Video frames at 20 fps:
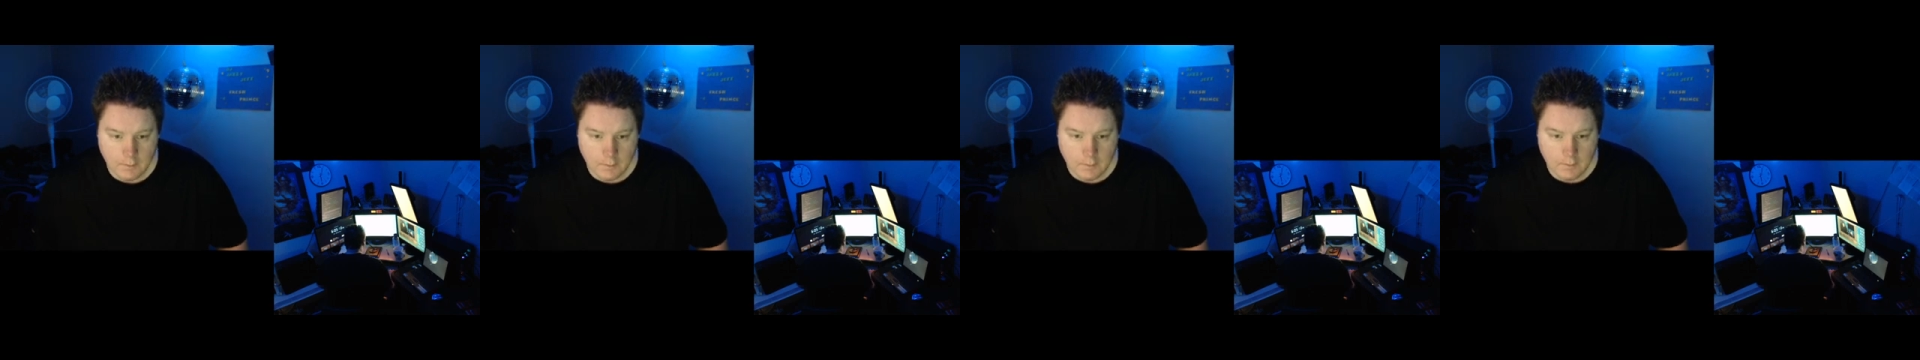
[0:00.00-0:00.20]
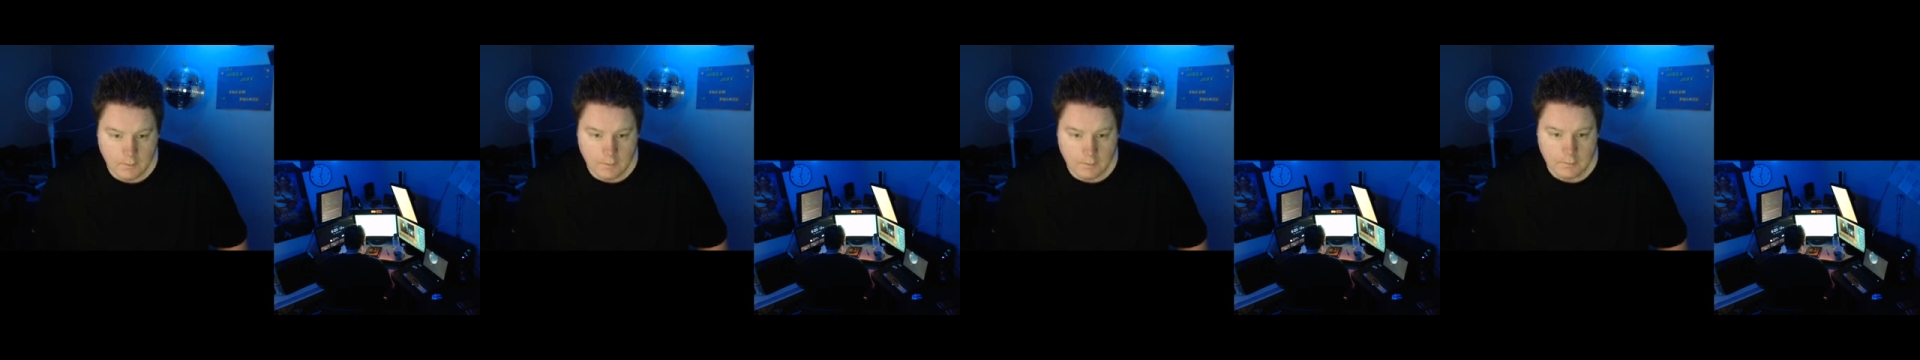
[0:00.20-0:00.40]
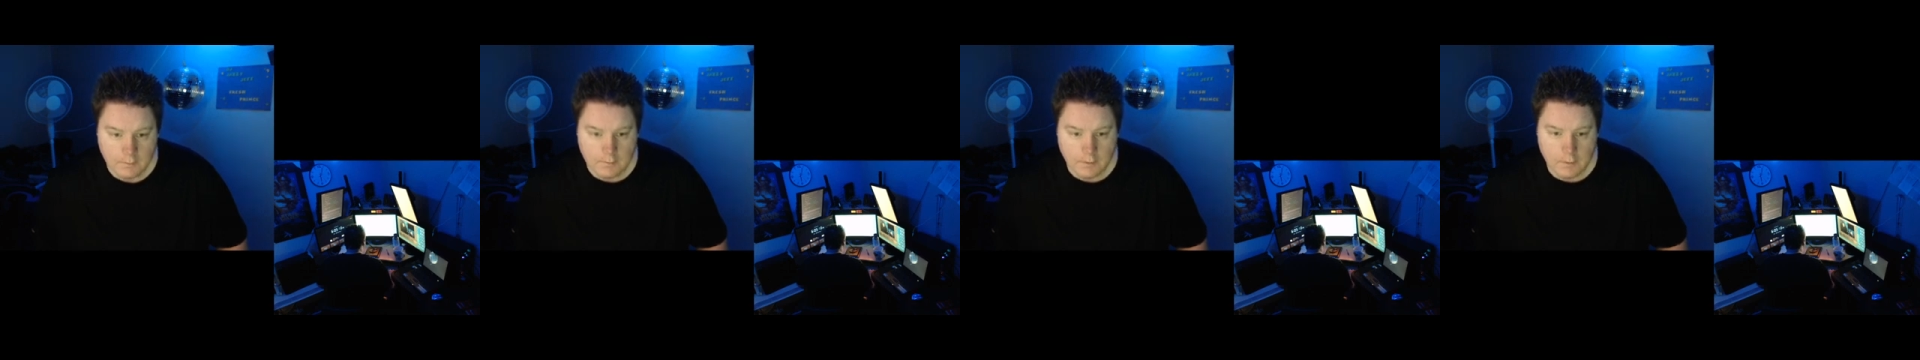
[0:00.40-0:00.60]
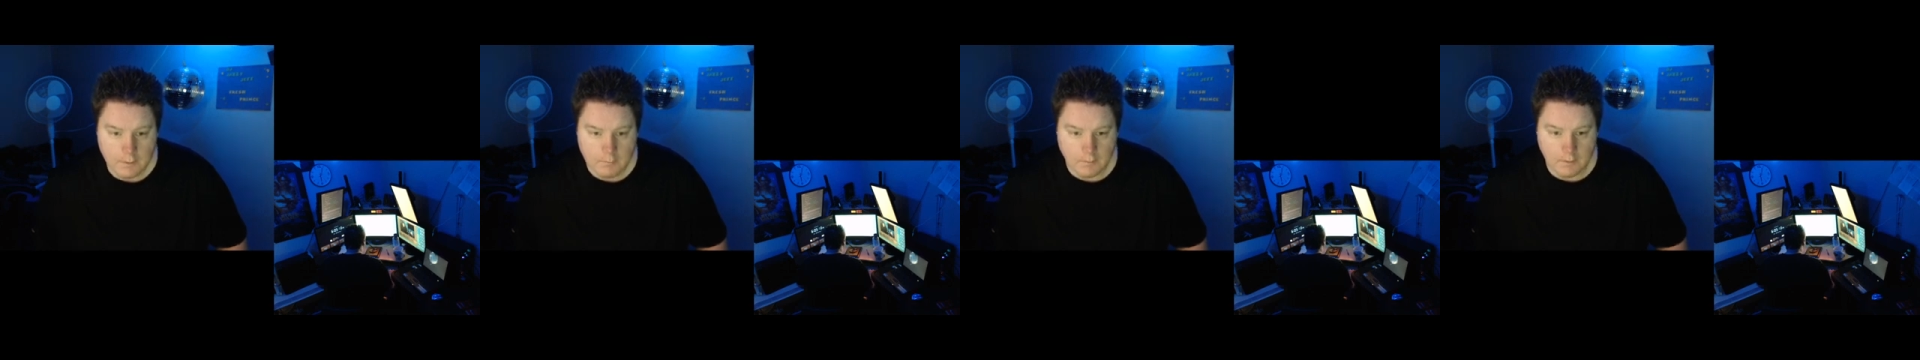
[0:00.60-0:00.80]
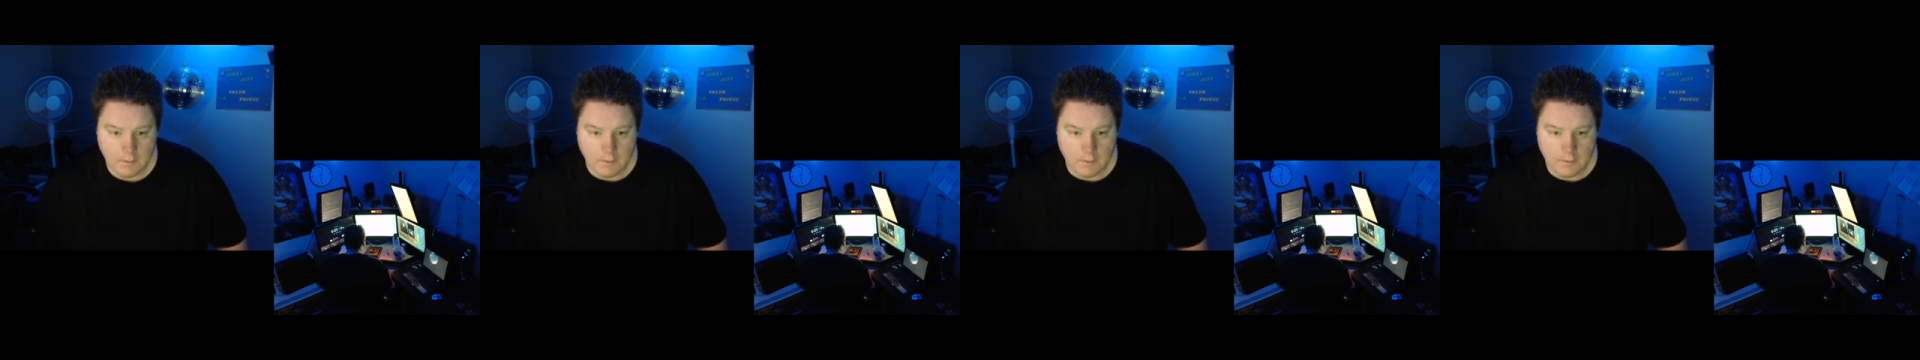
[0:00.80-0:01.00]

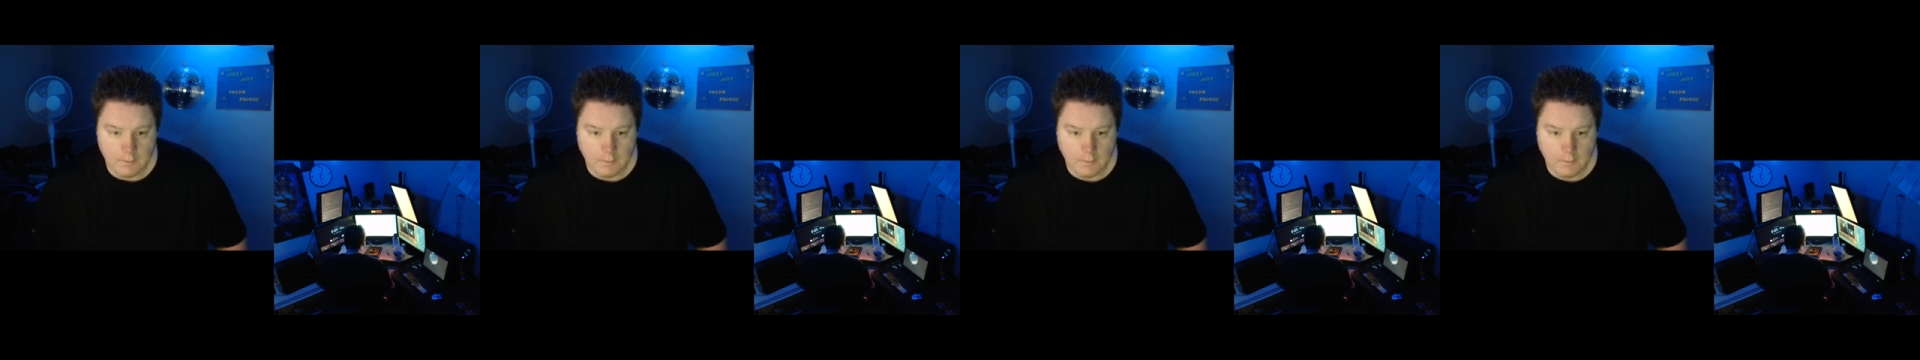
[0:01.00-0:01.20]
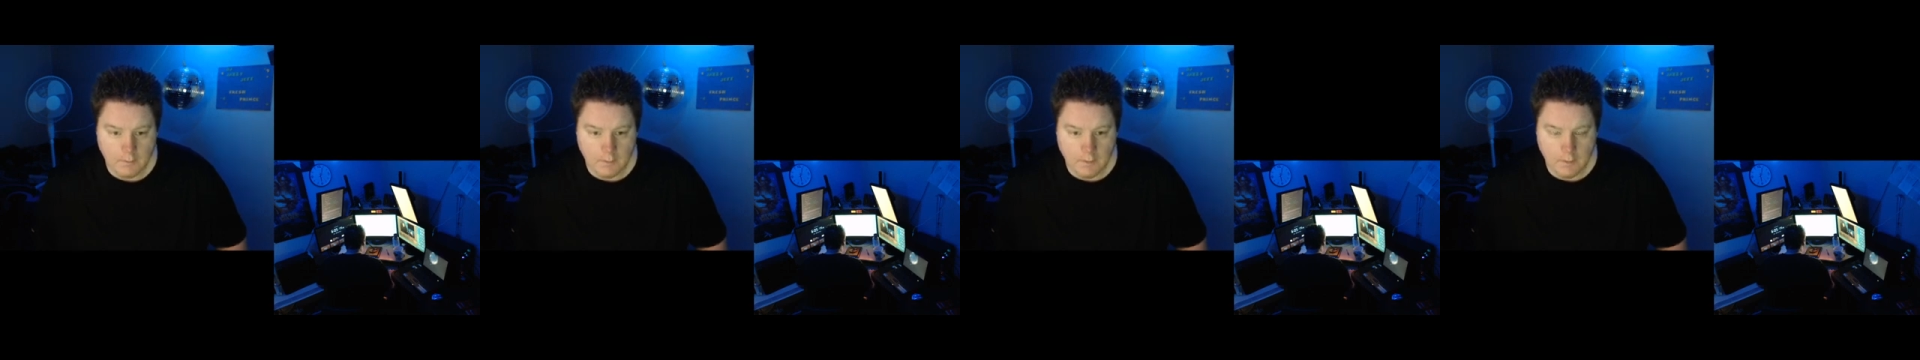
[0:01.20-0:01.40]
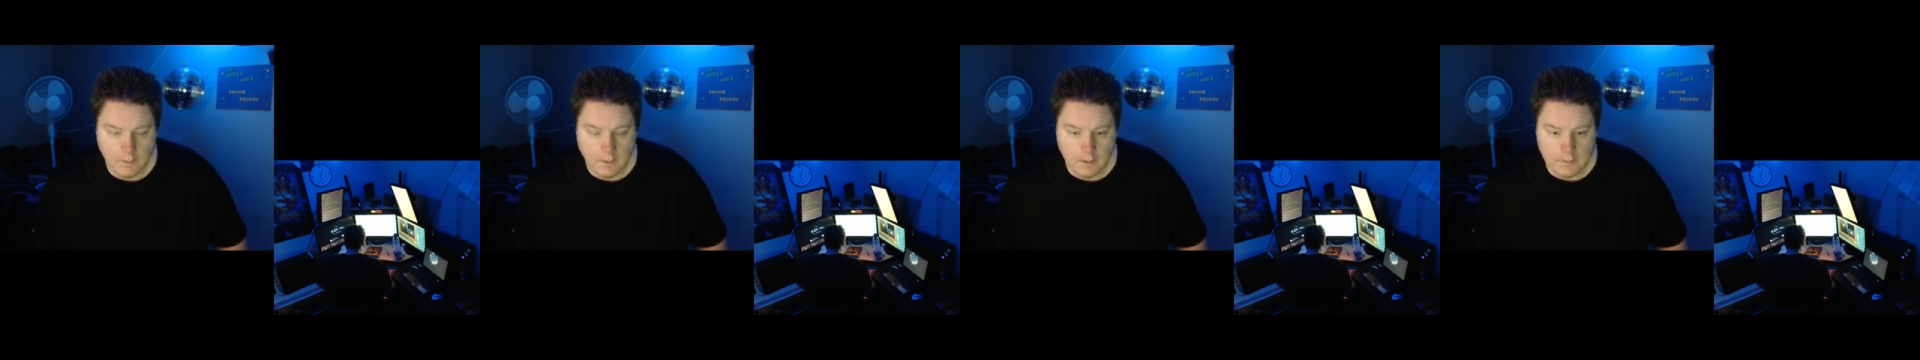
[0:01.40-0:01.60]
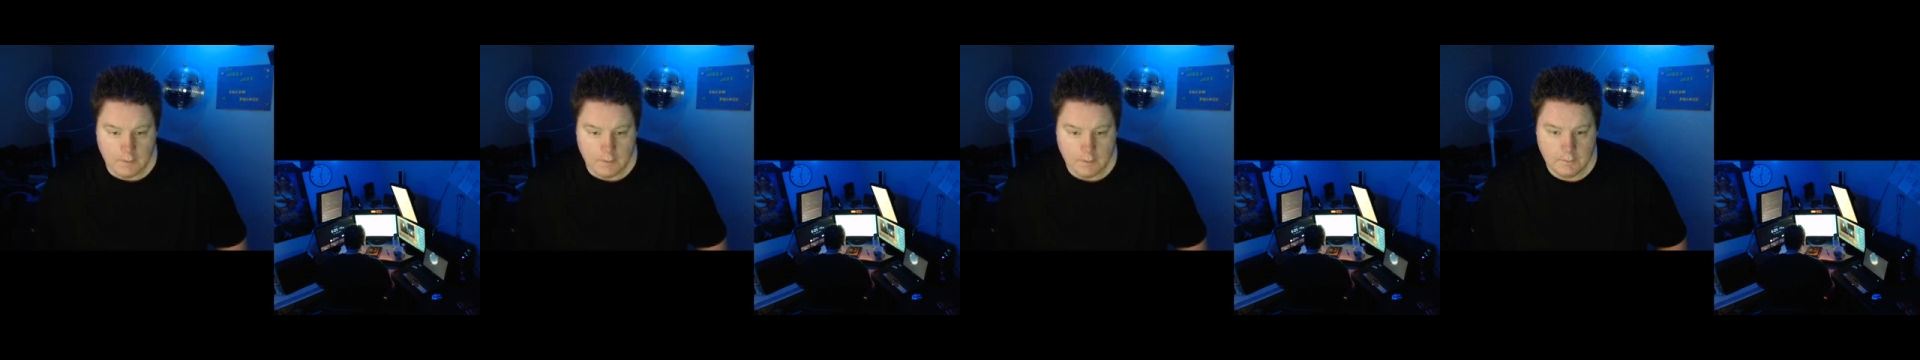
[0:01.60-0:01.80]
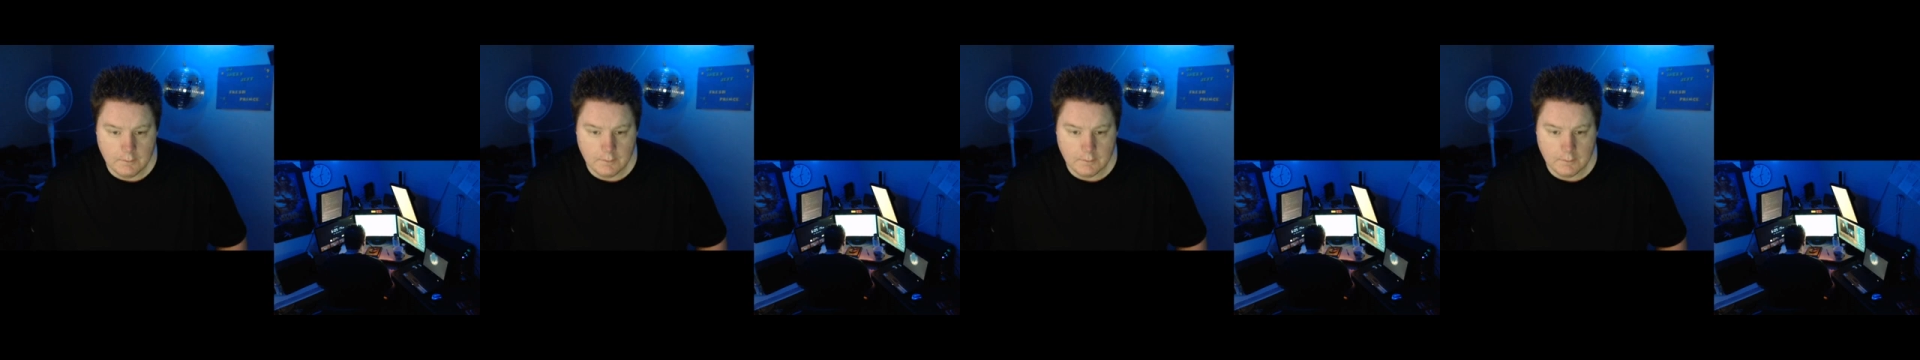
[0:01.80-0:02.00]
Summary. An
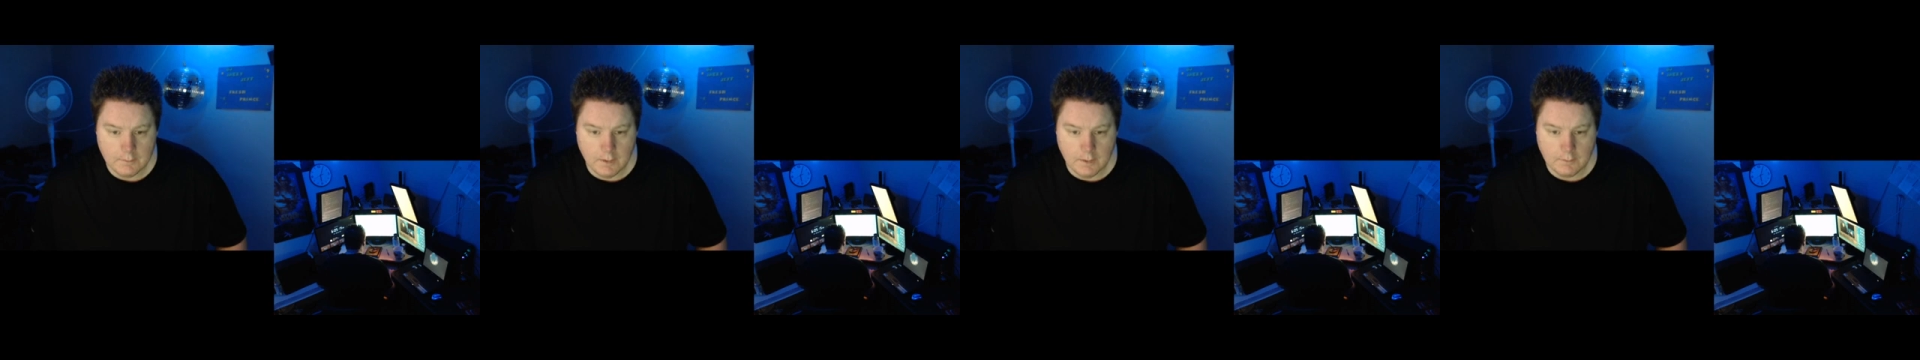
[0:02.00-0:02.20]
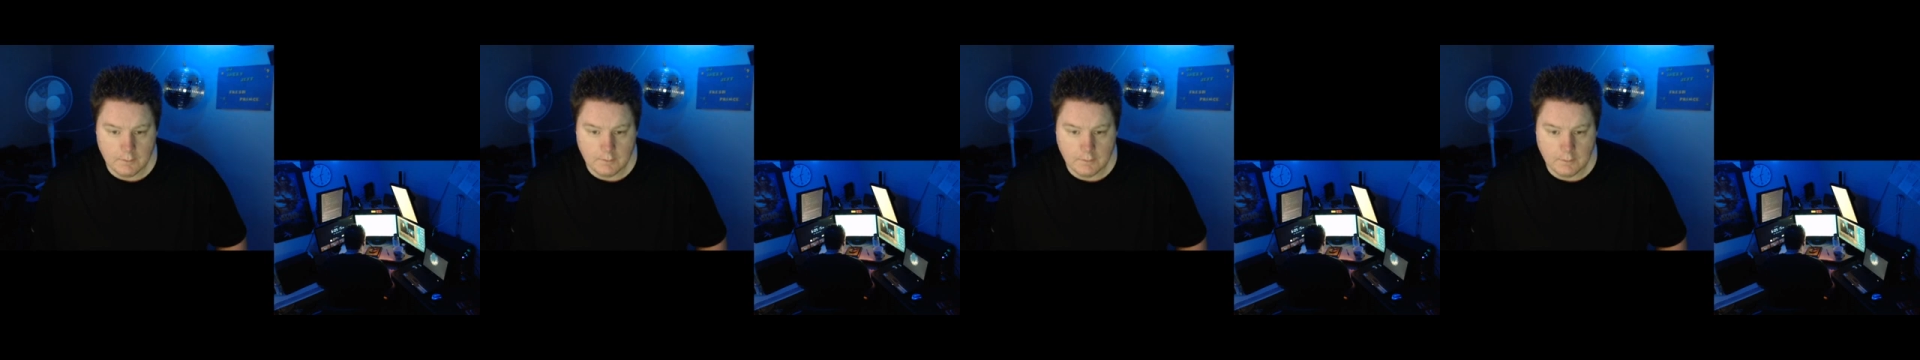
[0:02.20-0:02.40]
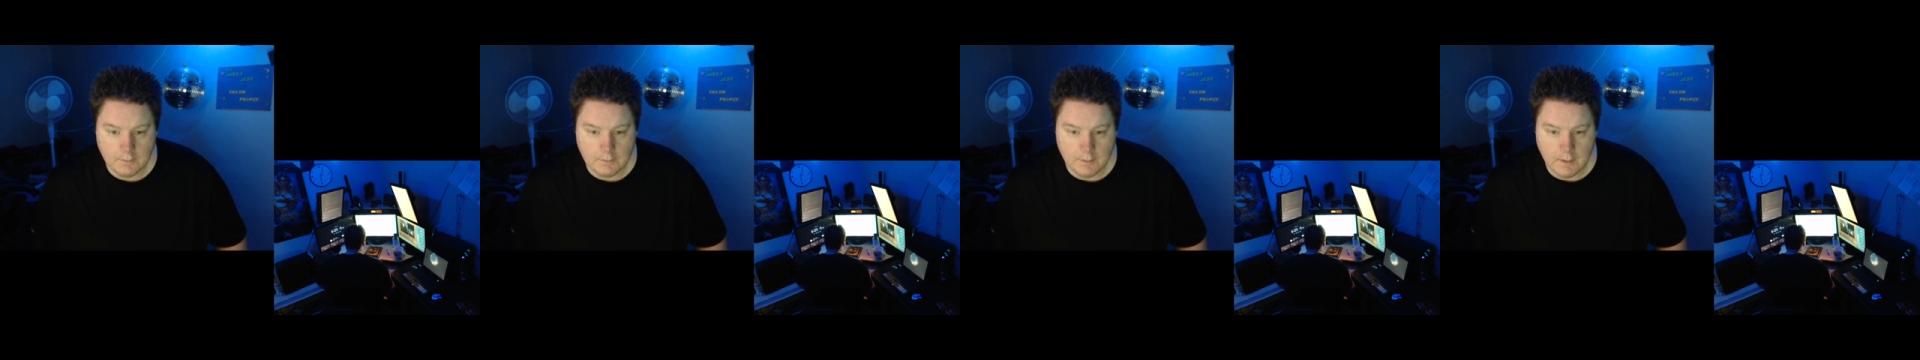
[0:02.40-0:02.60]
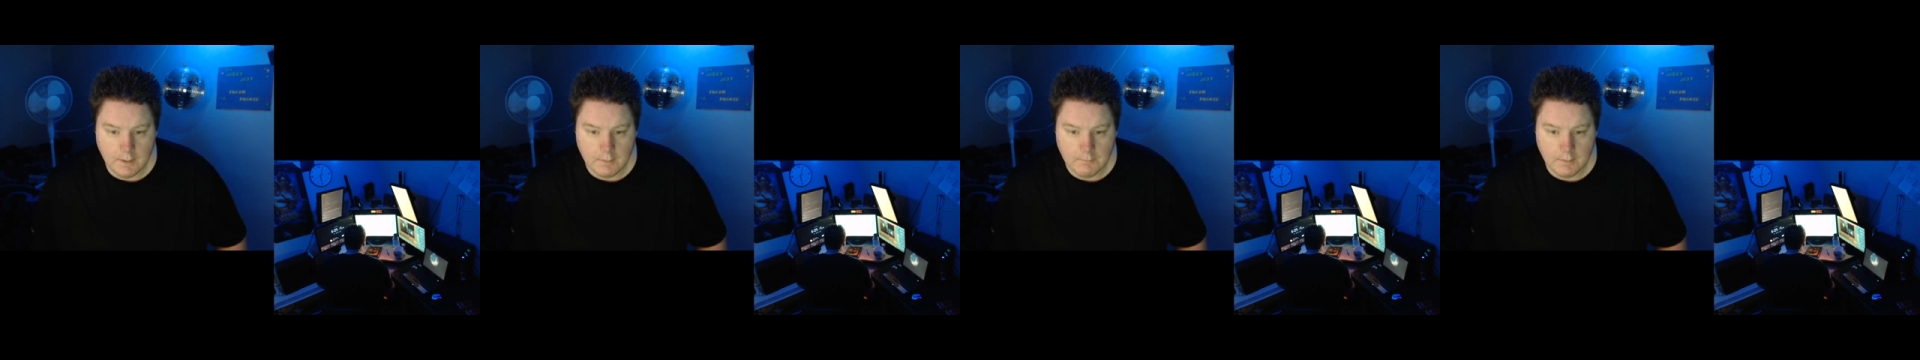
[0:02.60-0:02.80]
international team